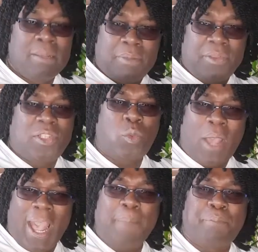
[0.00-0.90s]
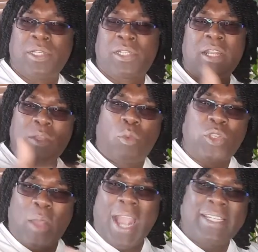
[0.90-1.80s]
But this is what happens when
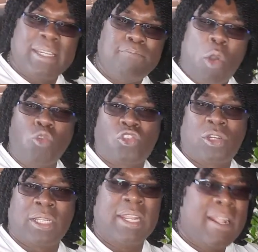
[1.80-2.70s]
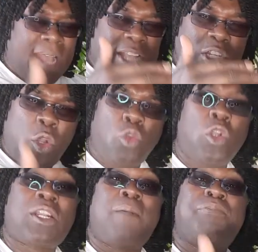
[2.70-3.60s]
you act emotionally and you don't
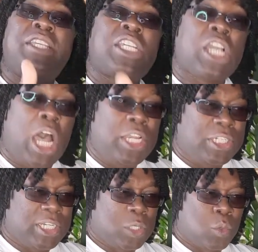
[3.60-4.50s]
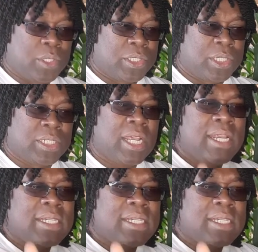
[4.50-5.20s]
look at the consequences.